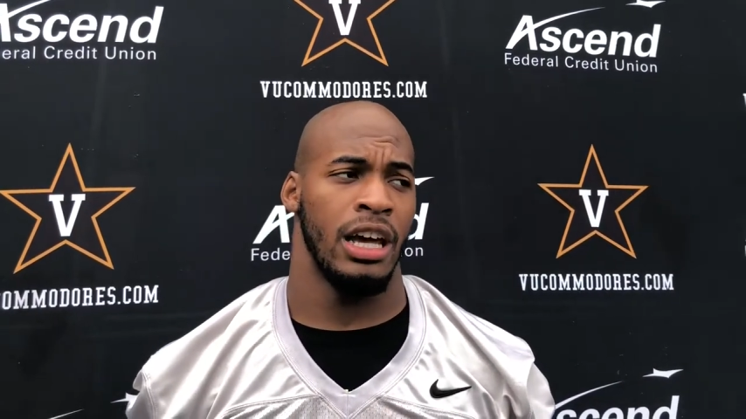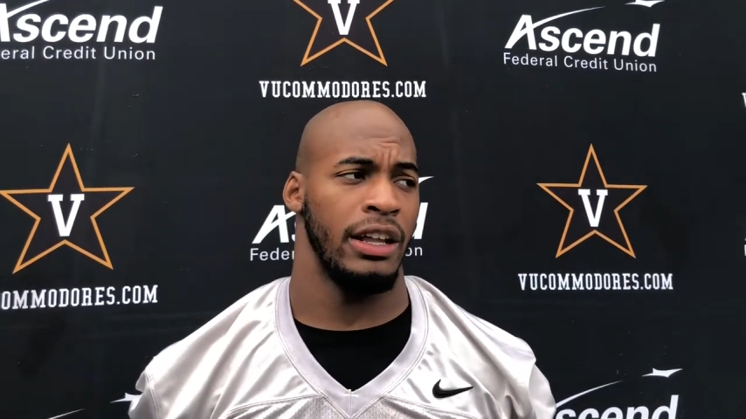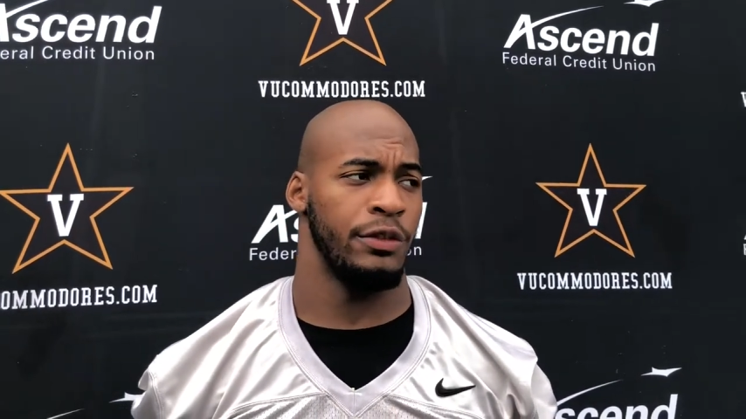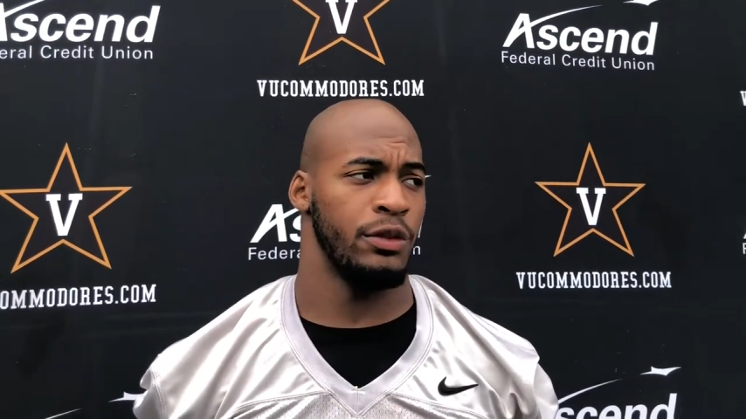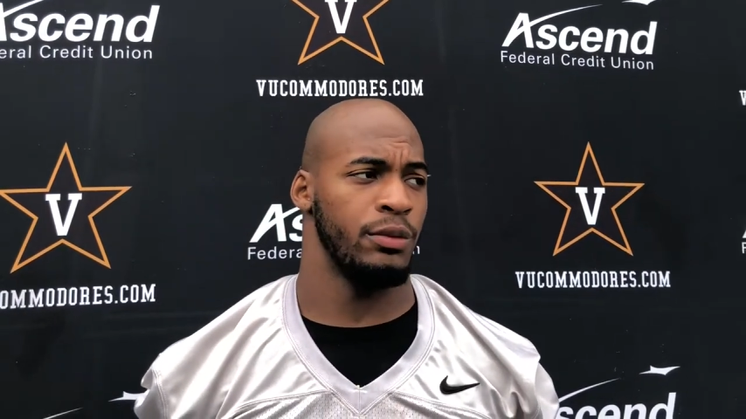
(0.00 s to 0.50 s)
and
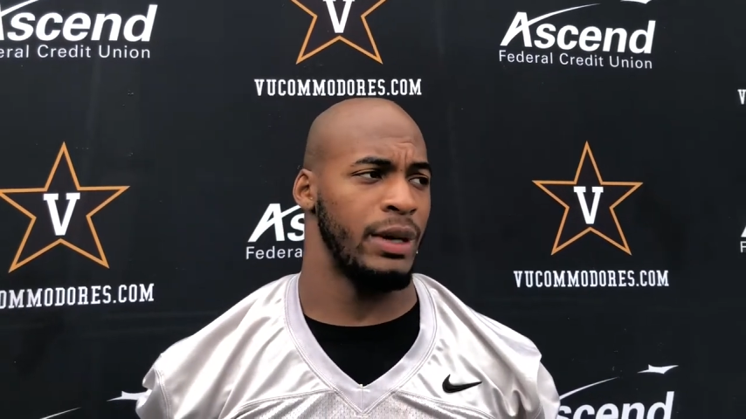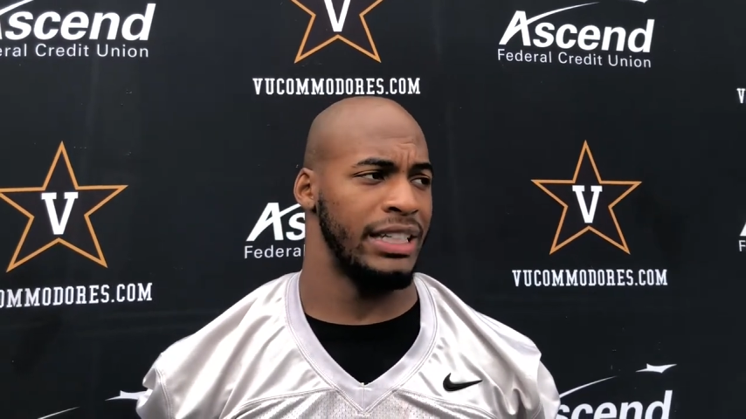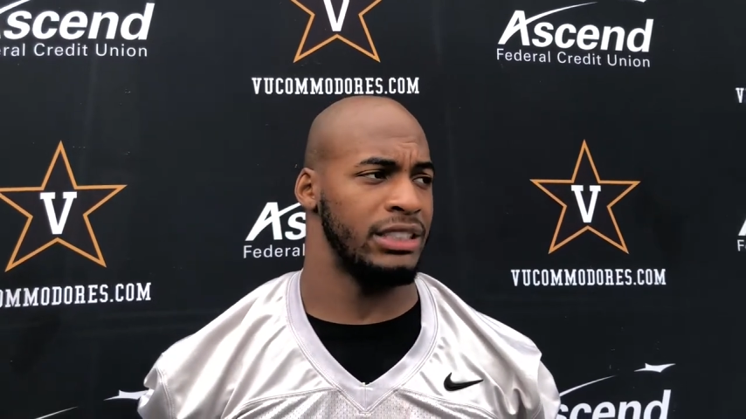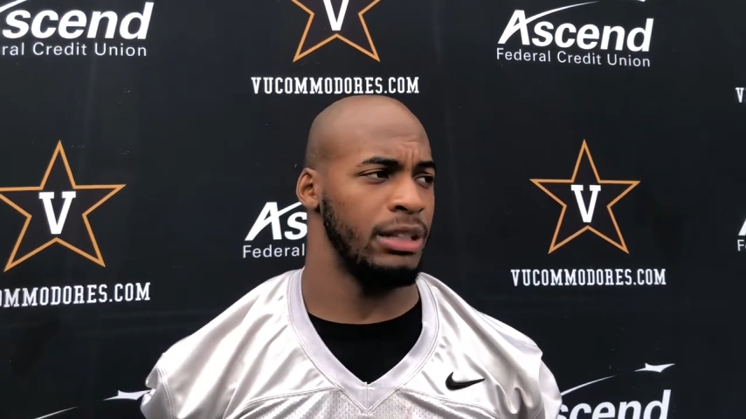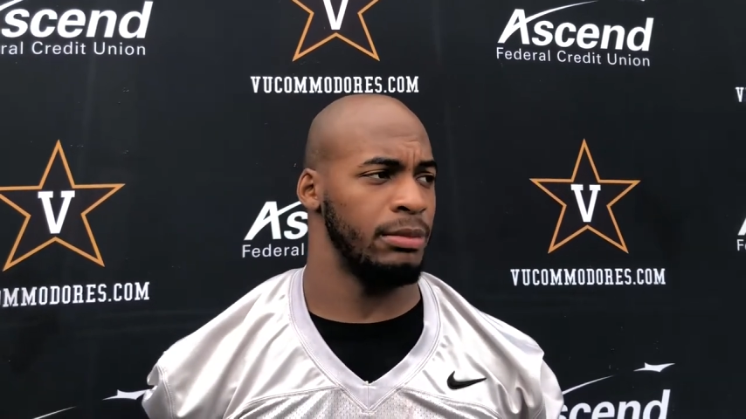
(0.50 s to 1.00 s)
if you
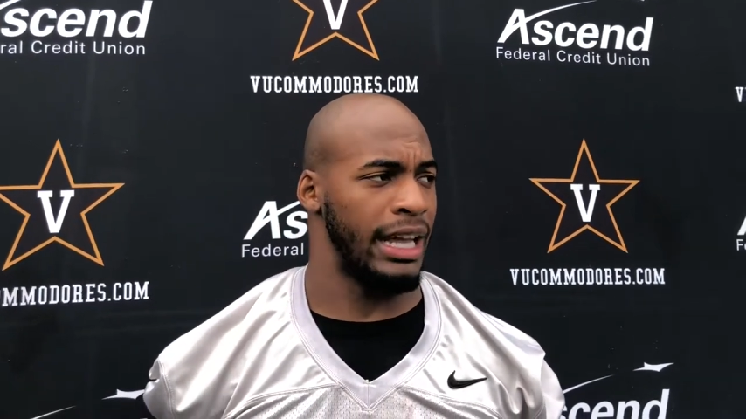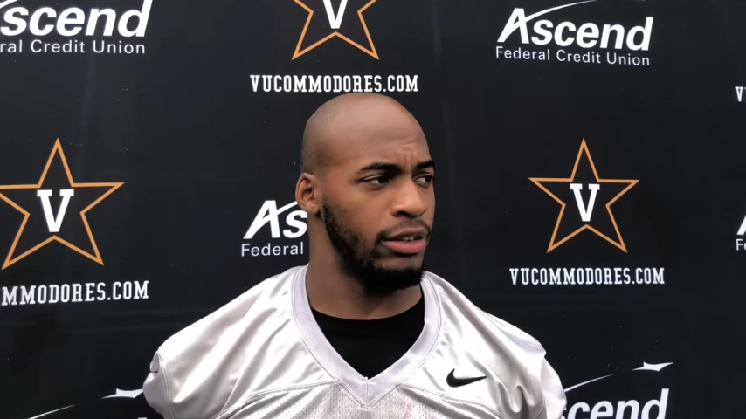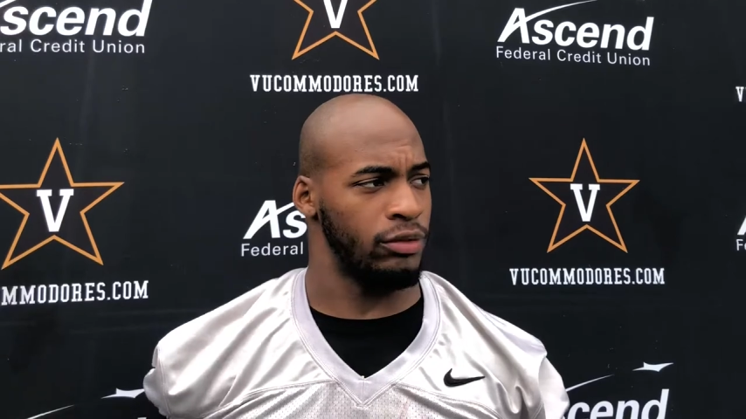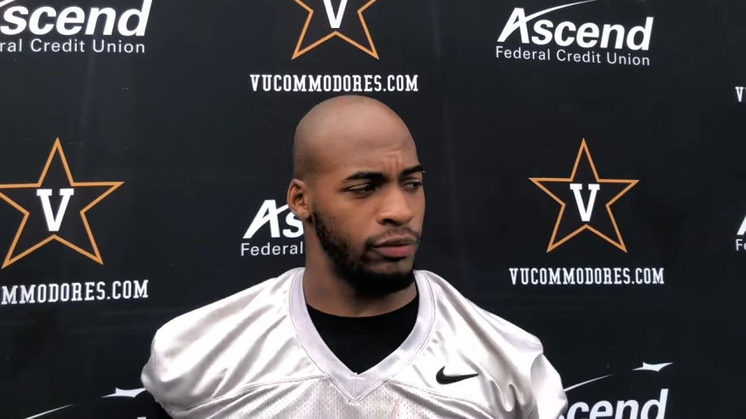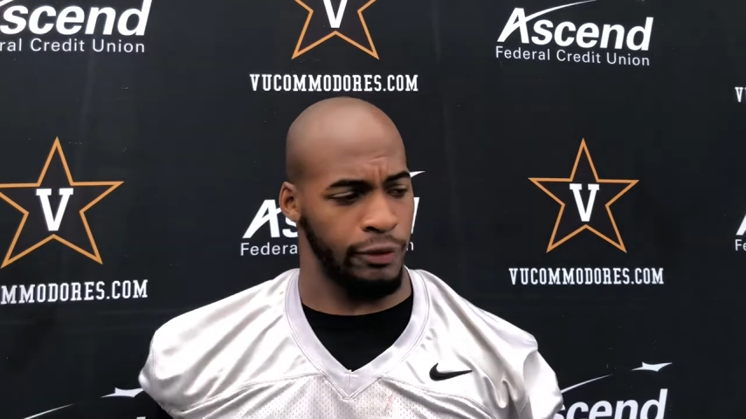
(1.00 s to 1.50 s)
watch them
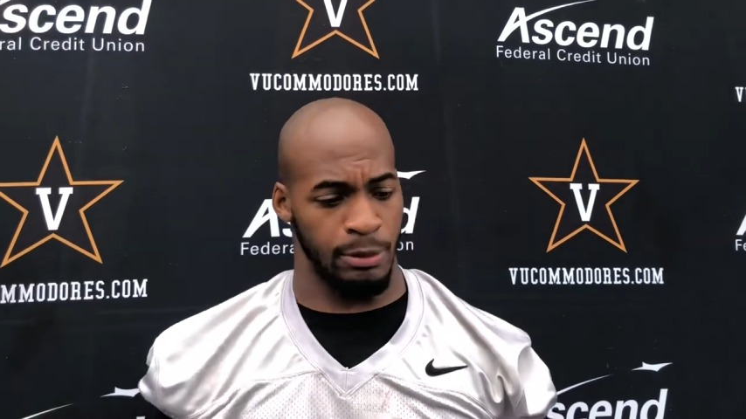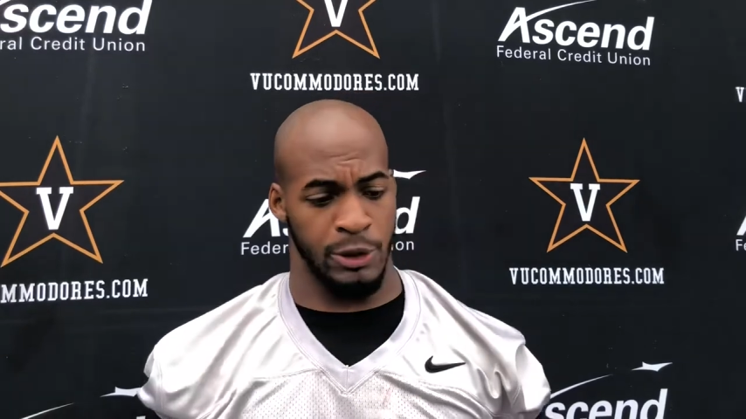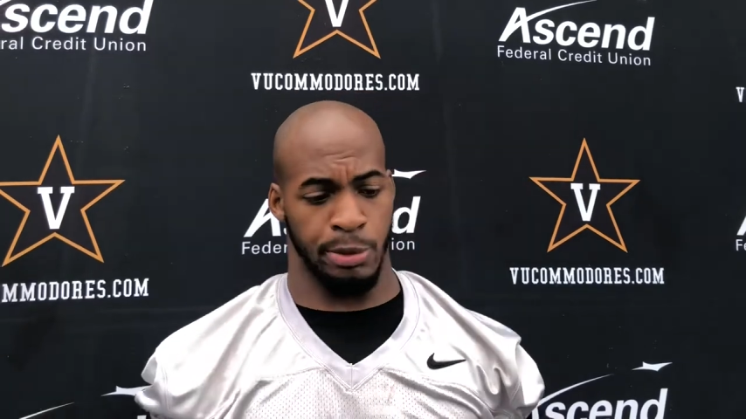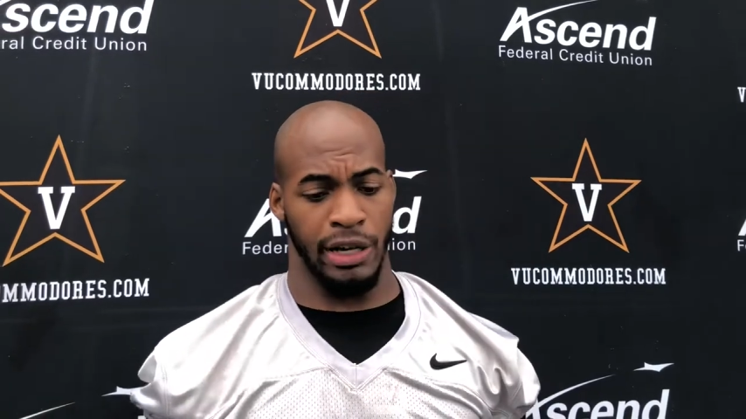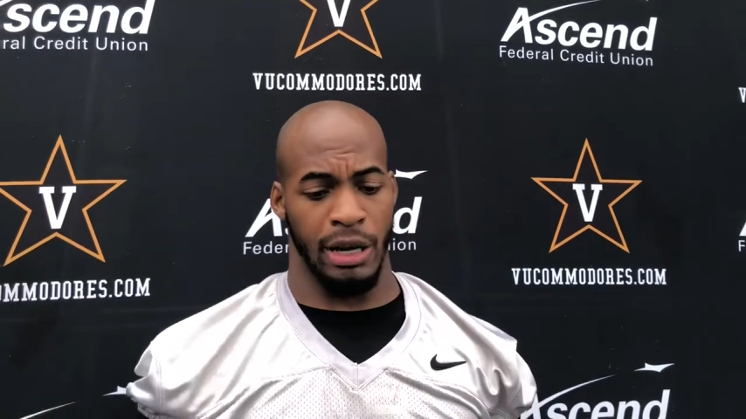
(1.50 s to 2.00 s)
like from
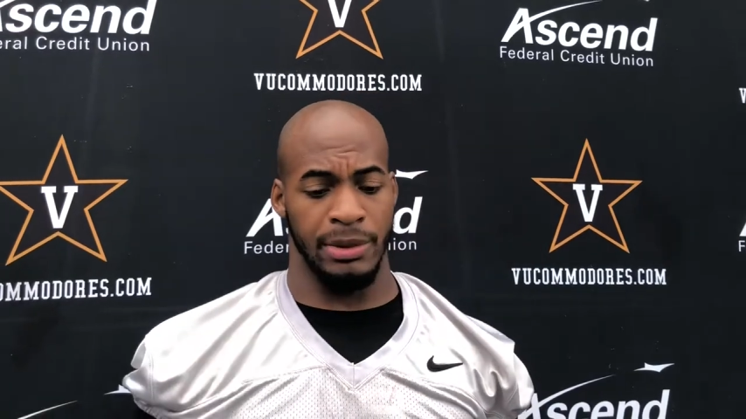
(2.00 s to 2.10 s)
spring